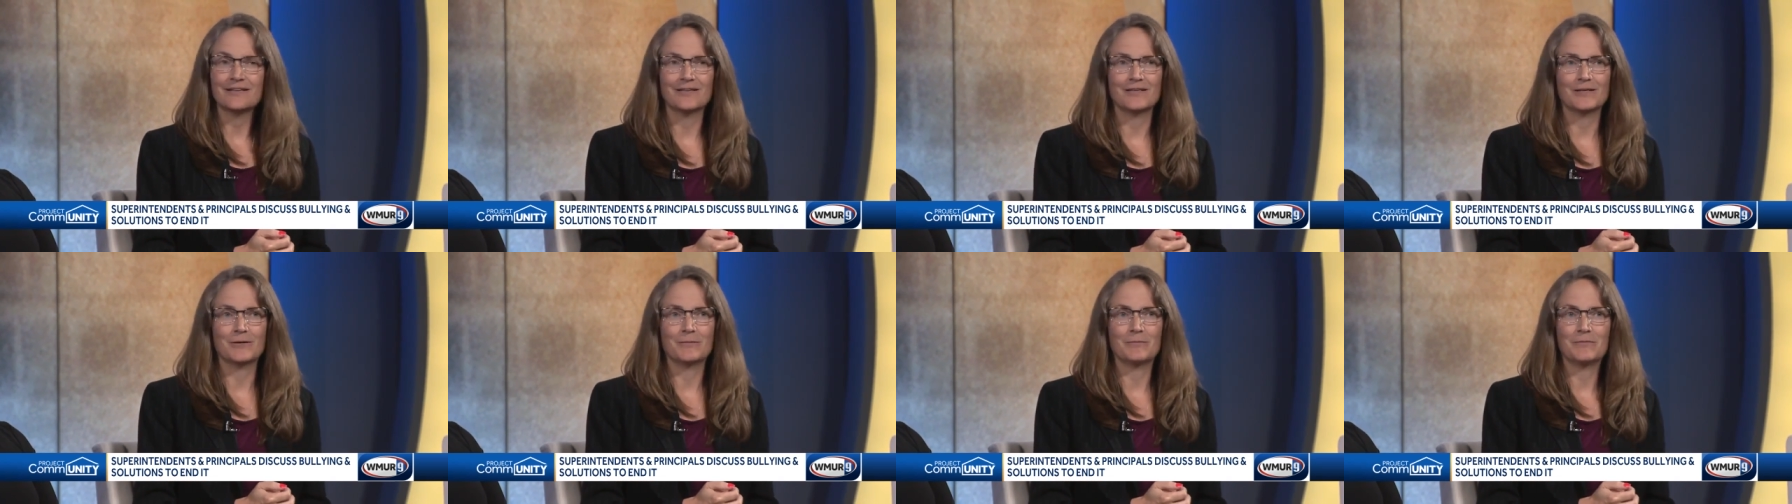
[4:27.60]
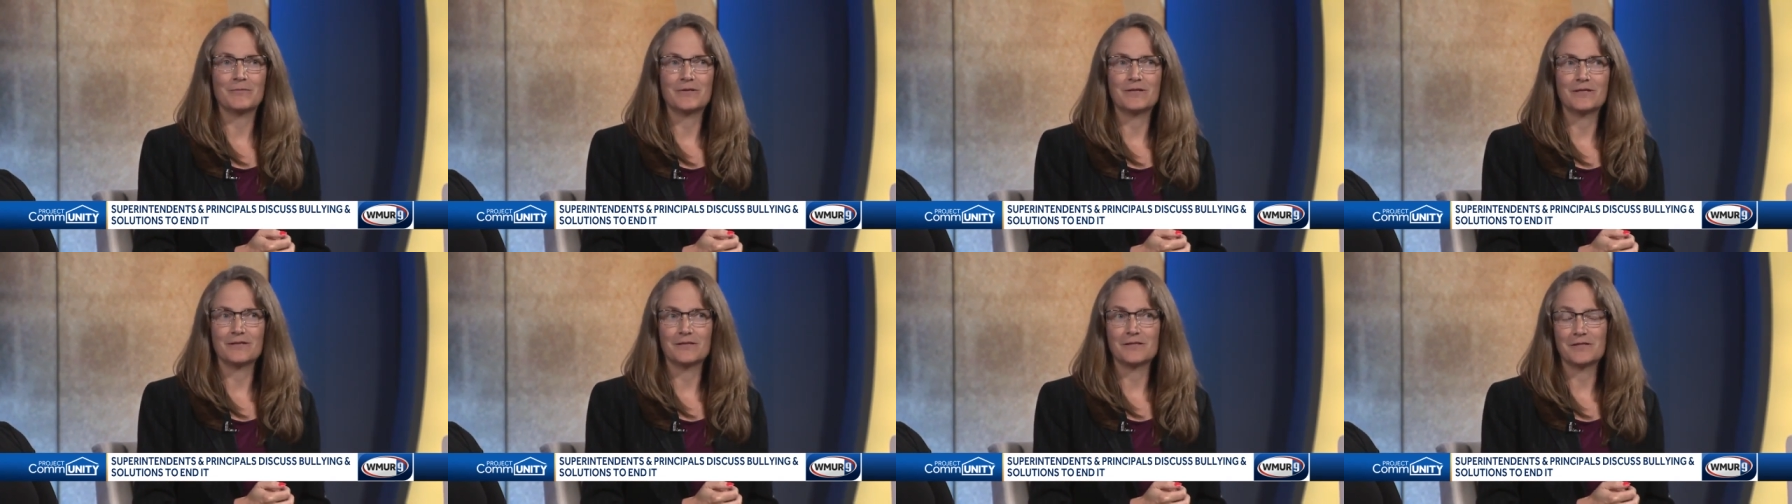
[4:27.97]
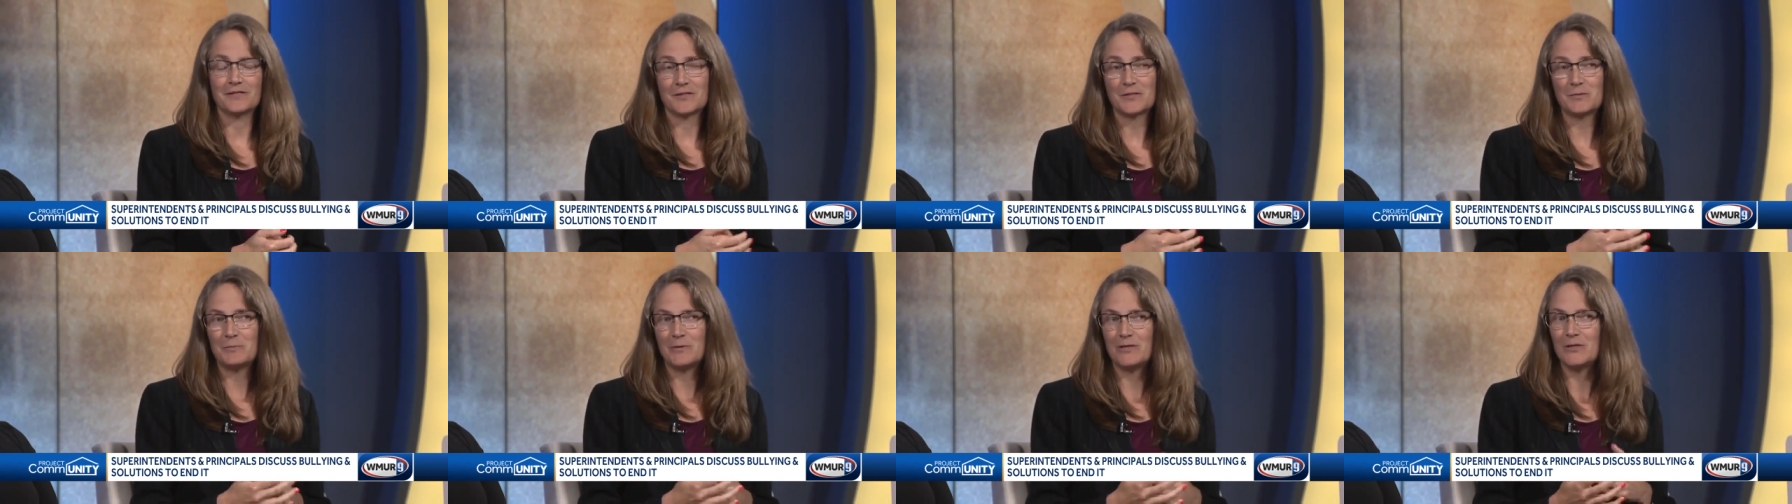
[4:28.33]
Um, the
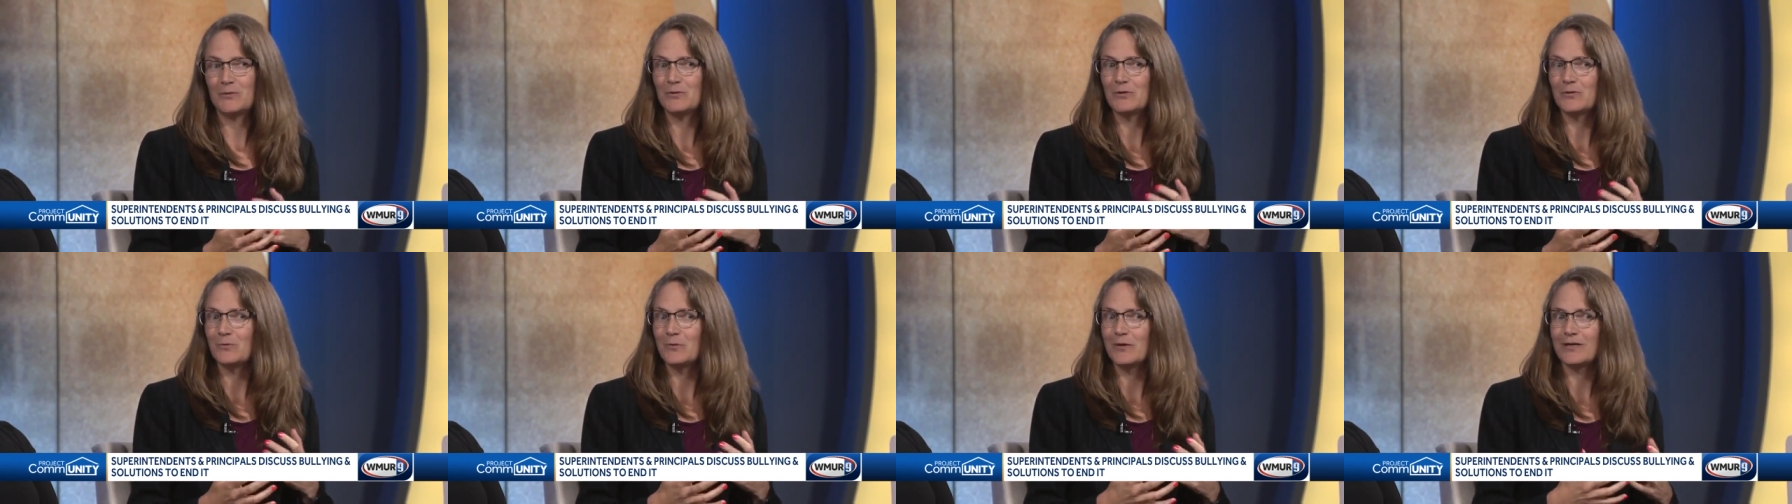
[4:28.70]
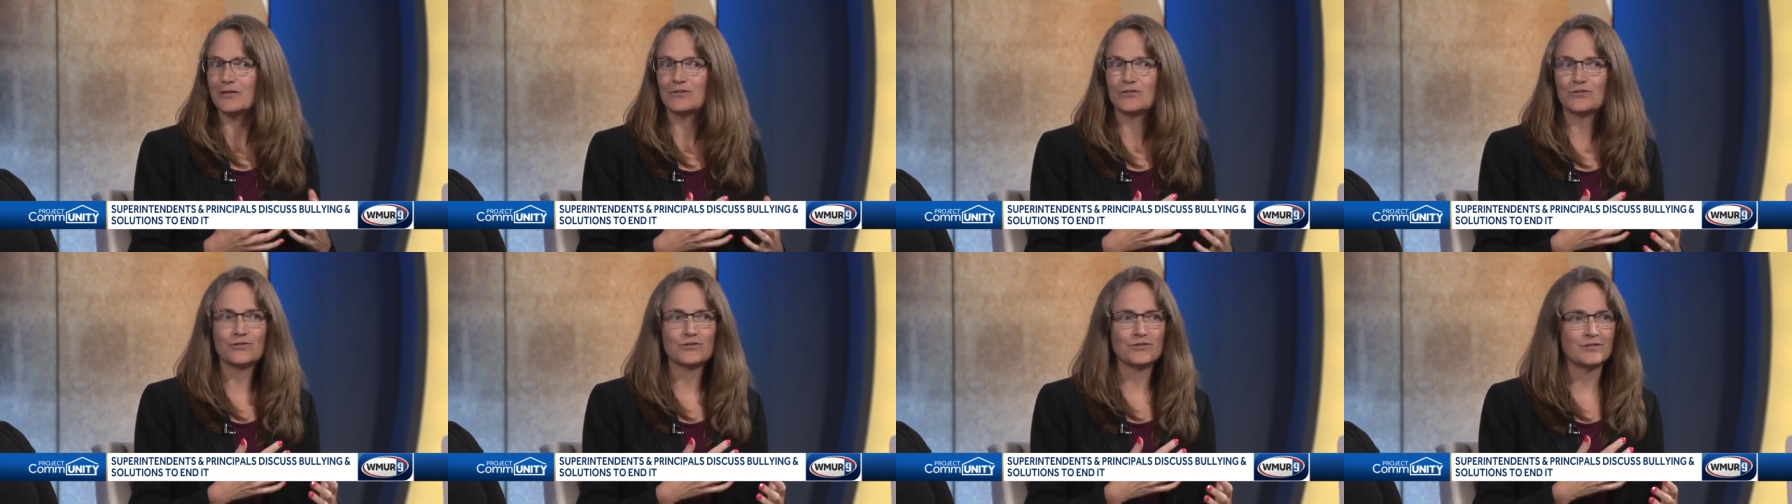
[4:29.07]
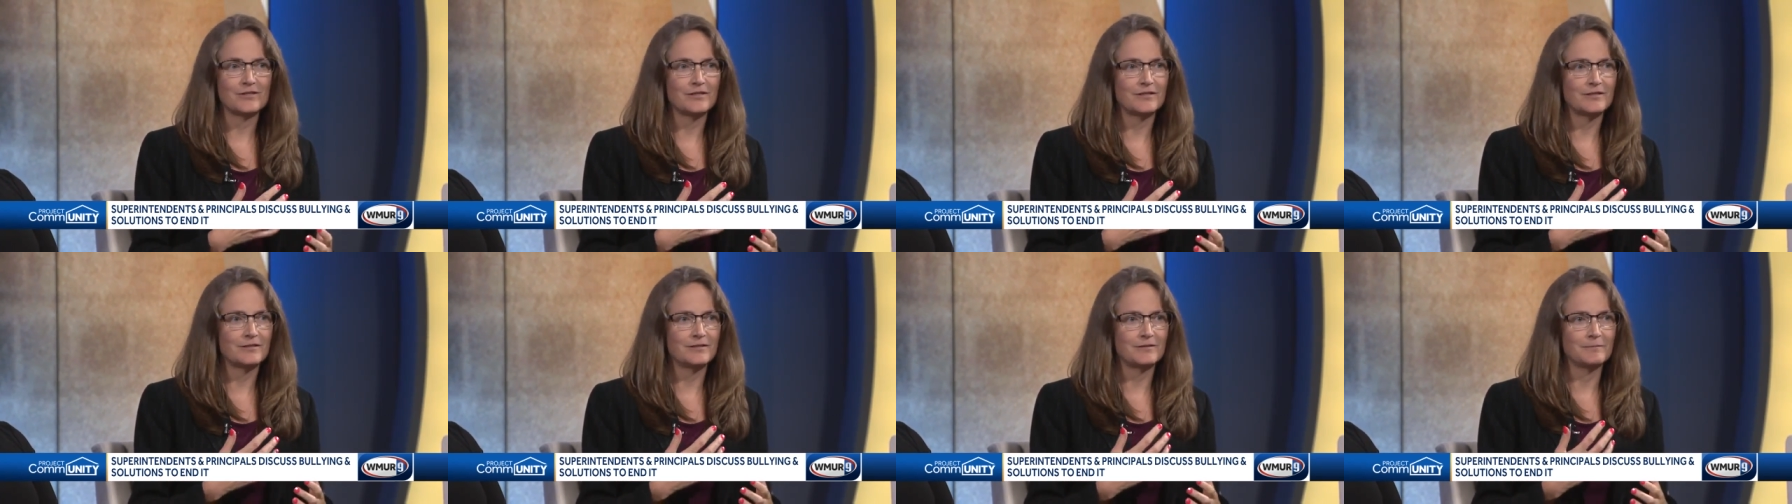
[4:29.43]
the speed with which
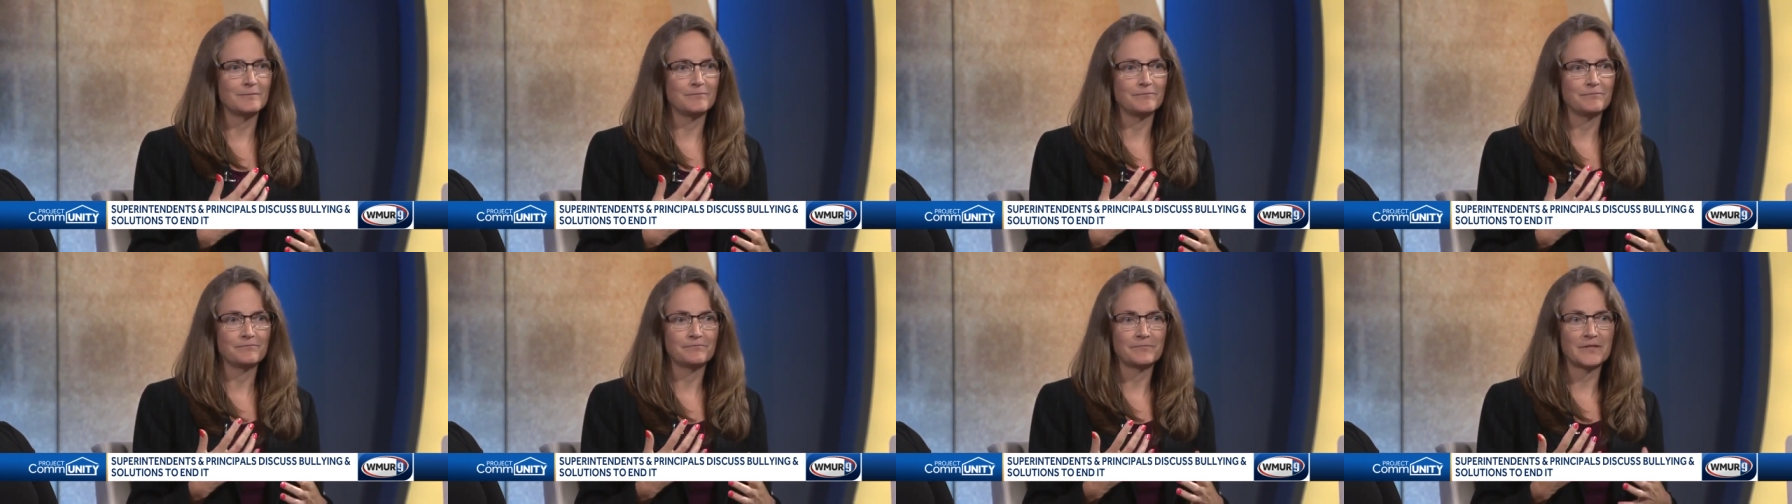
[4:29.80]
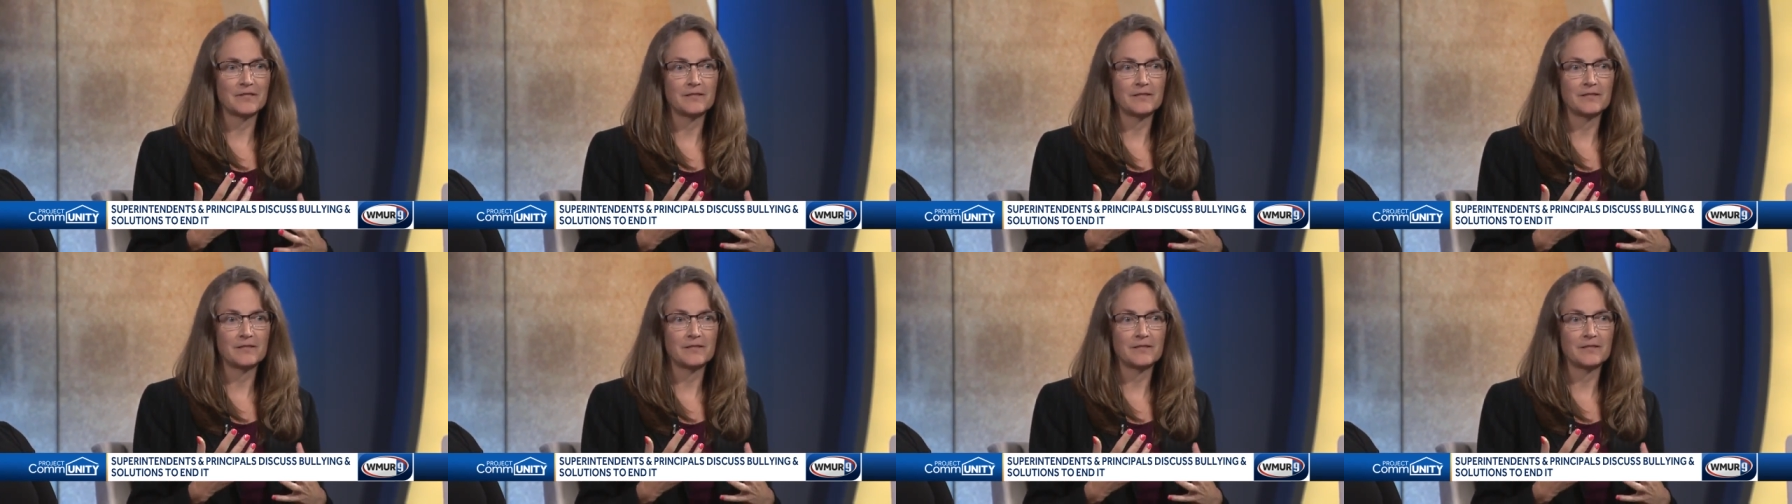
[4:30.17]
um,